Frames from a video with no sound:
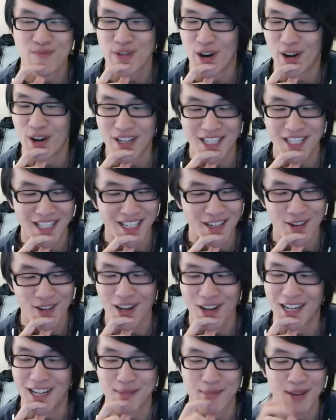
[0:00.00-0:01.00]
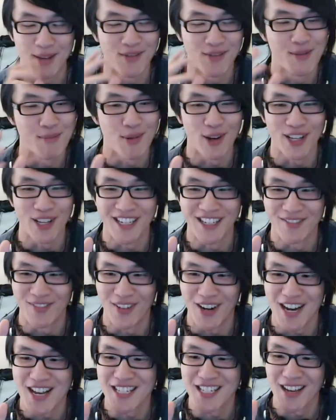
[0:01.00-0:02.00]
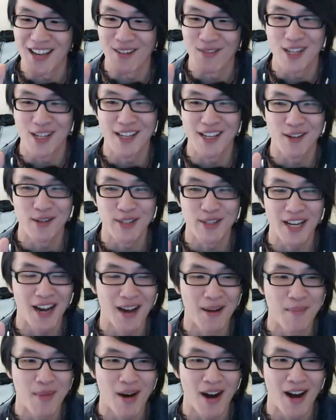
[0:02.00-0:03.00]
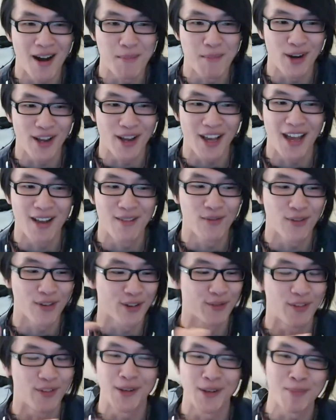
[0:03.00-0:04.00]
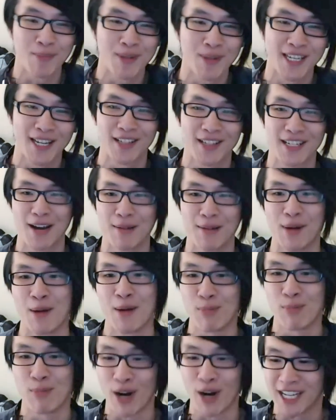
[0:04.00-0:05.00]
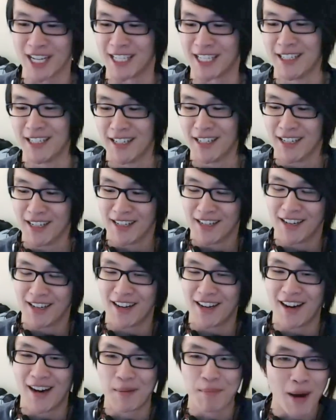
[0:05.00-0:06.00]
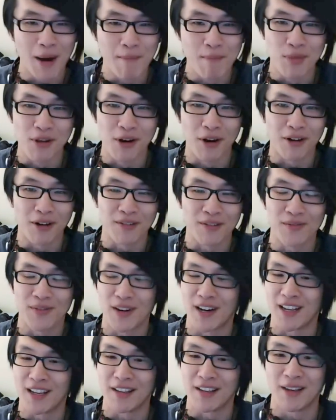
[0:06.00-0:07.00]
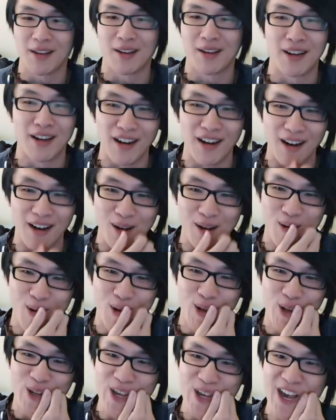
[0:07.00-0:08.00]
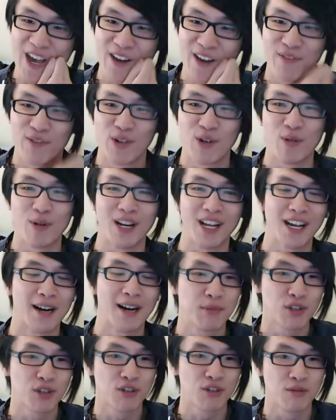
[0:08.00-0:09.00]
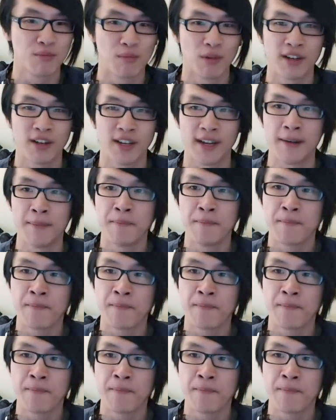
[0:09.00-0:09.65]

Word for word: honestly, don't ask me for modding advice. Every single time I mod a headphone, fifty percent of the time I break it. Um, I'm not very uh, careful when it comes to modding.